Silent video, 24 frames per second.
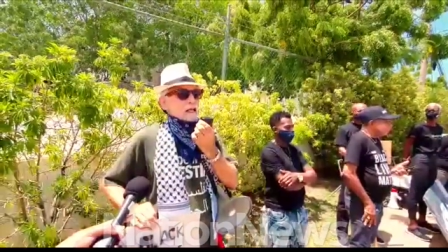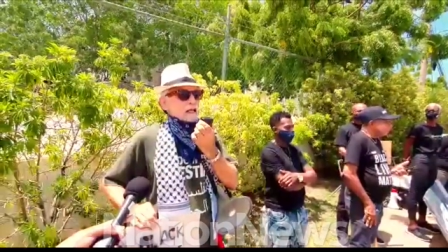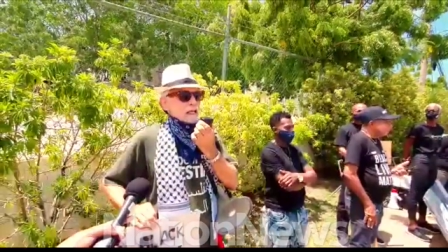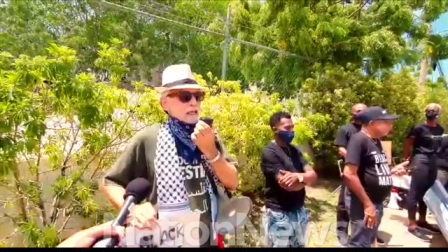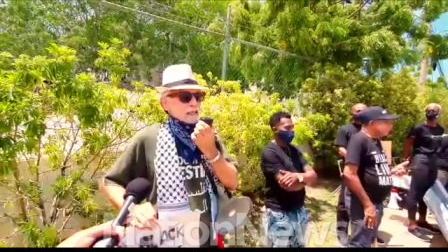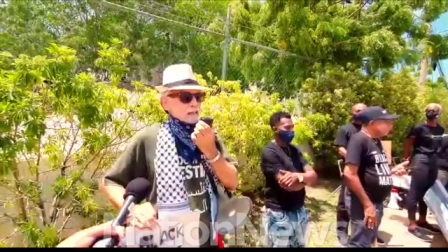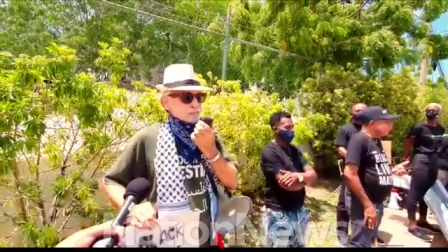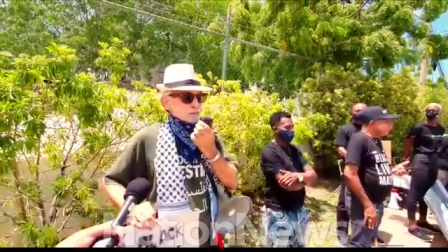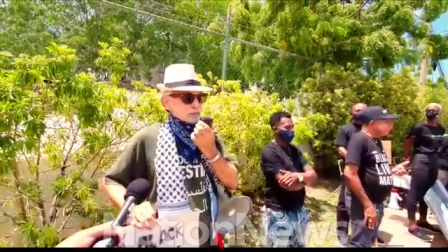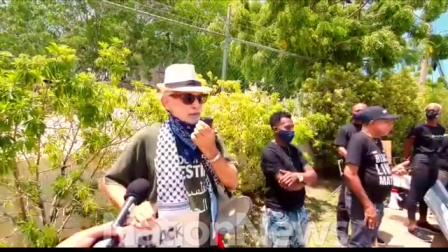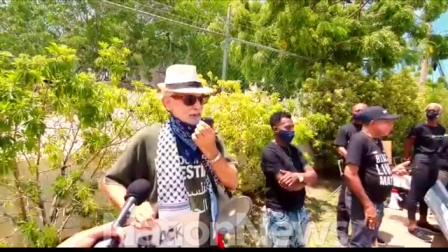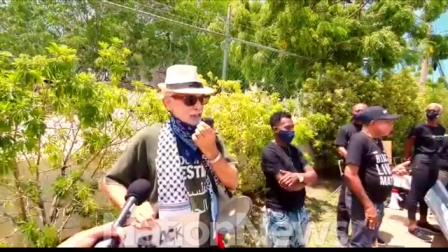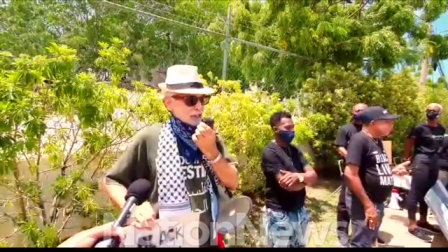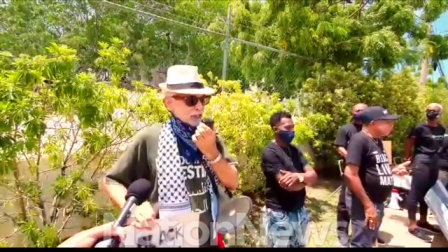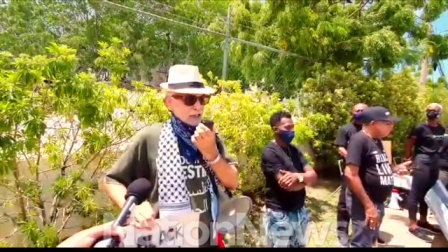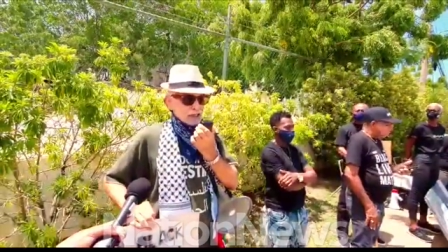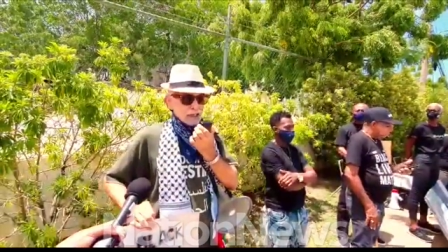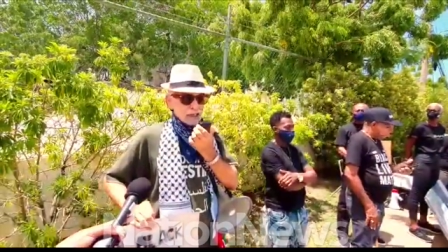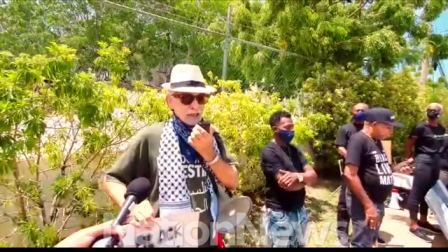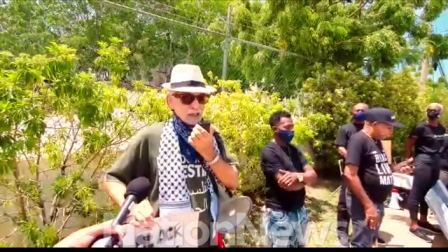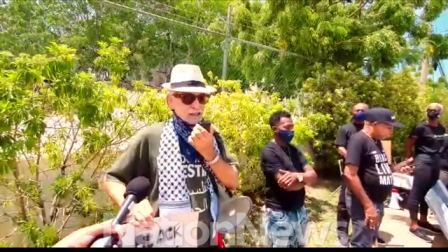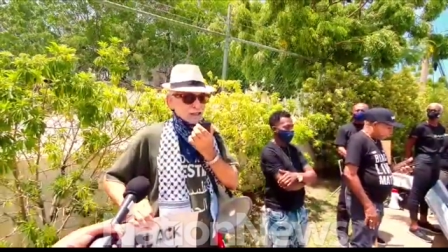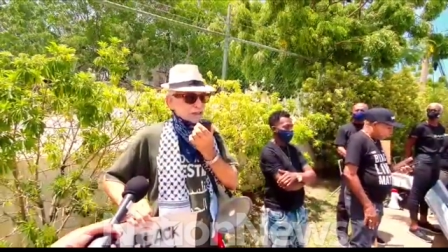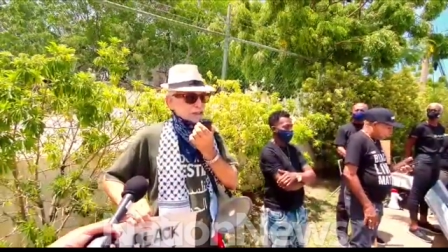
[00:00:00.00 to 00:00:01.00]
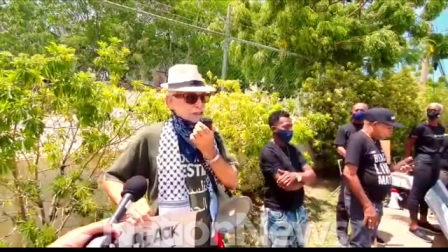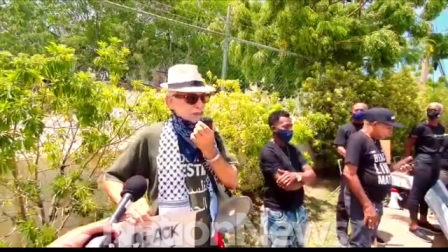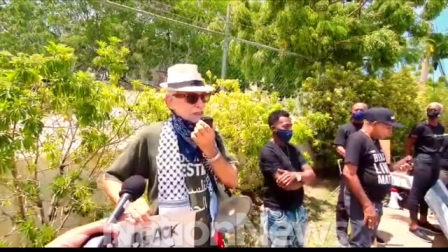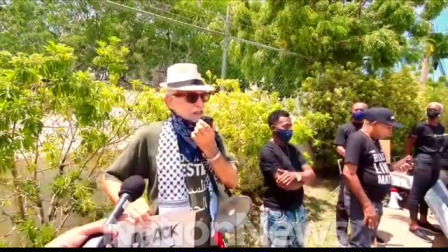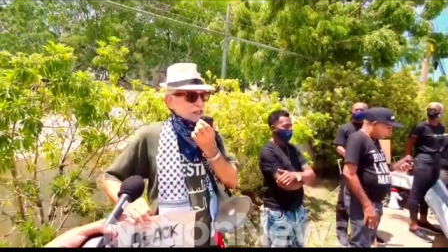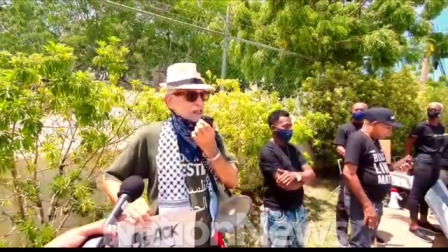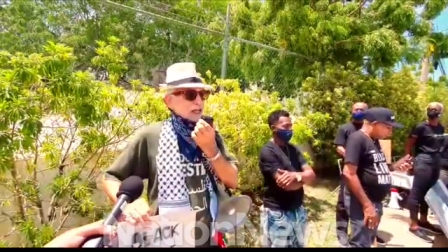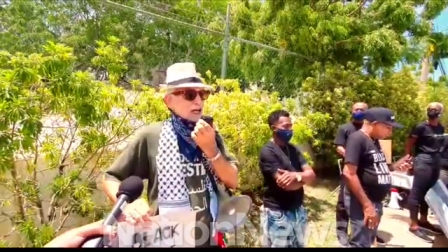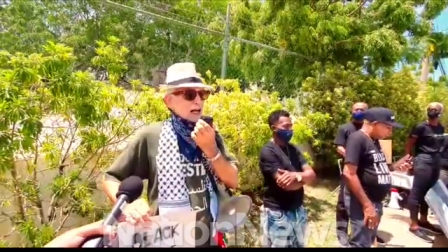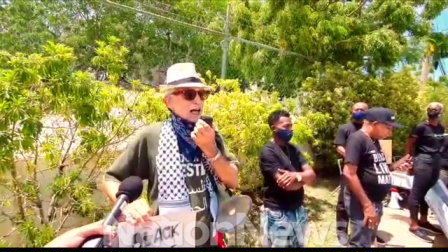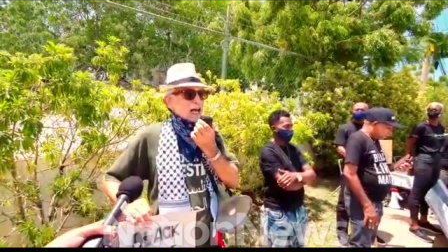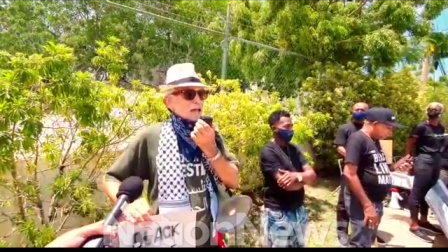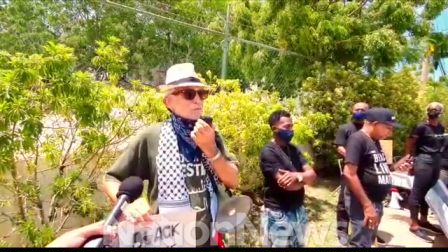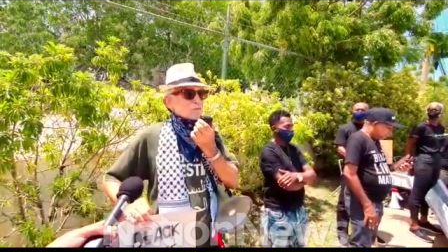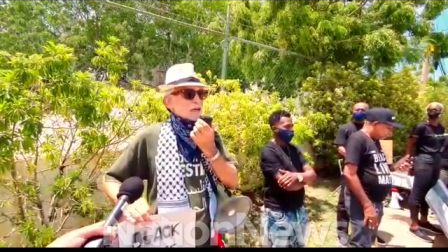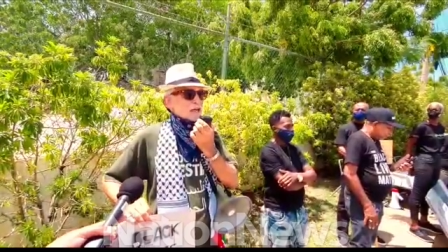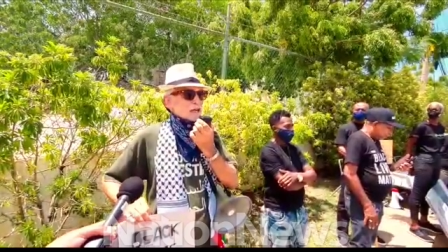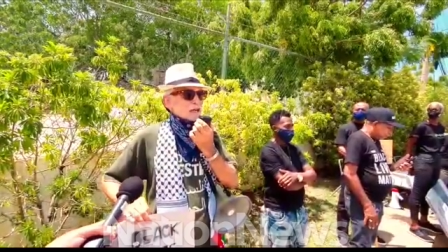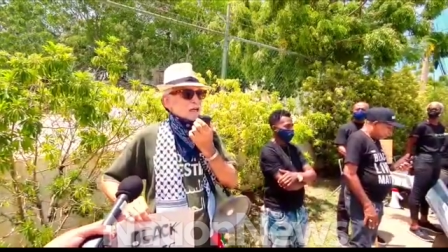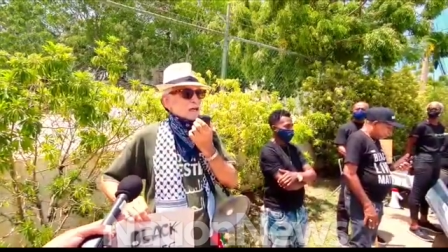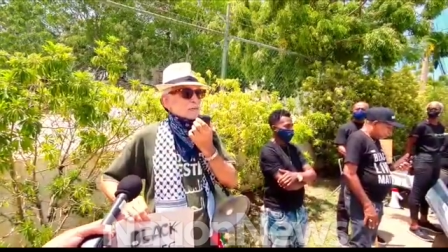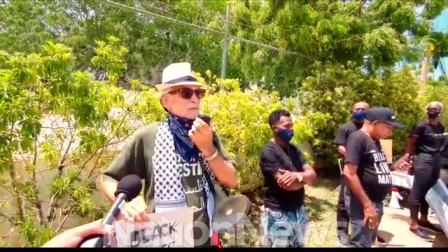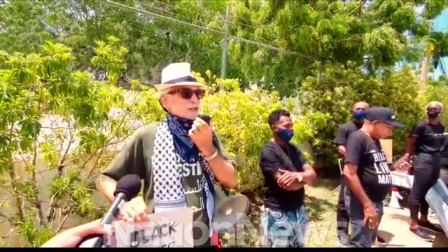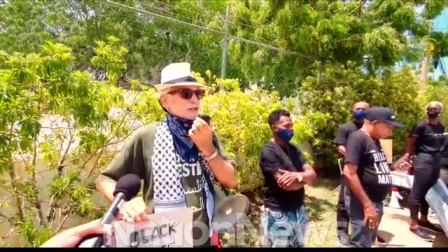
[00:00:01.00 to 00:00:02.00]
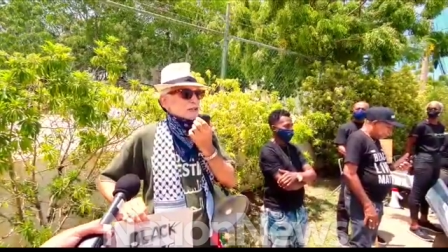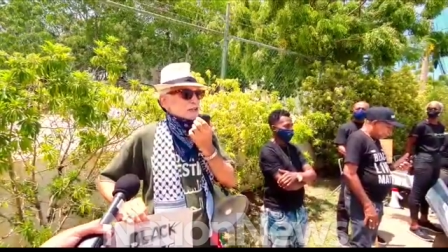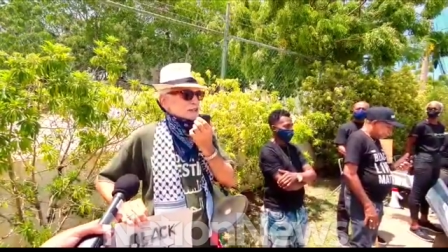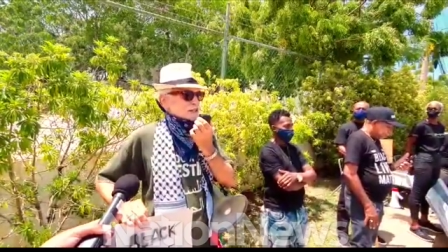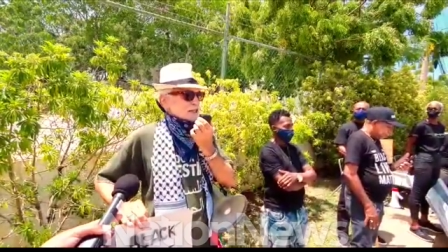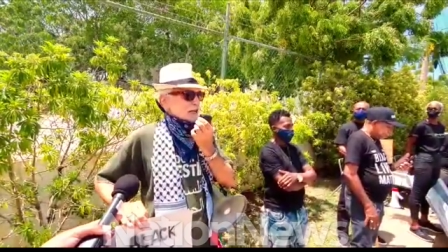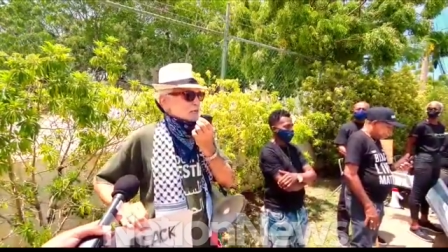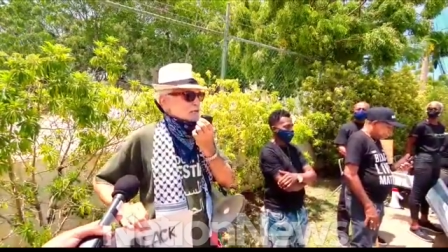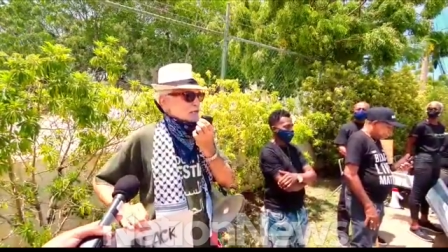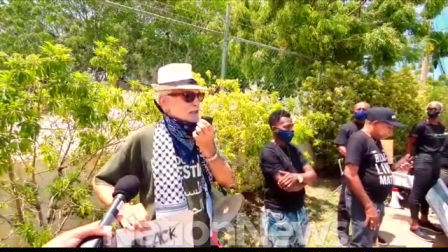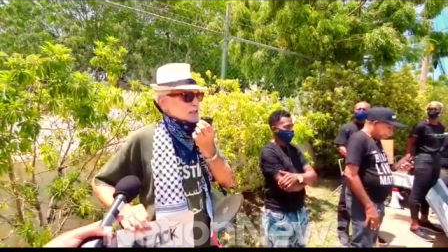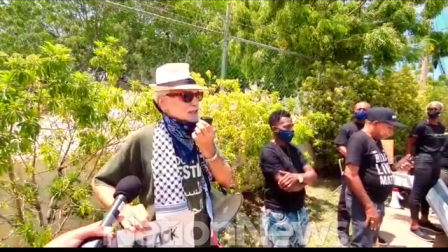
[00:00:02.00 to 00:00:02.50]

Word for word: in particular, today I'm here because I'm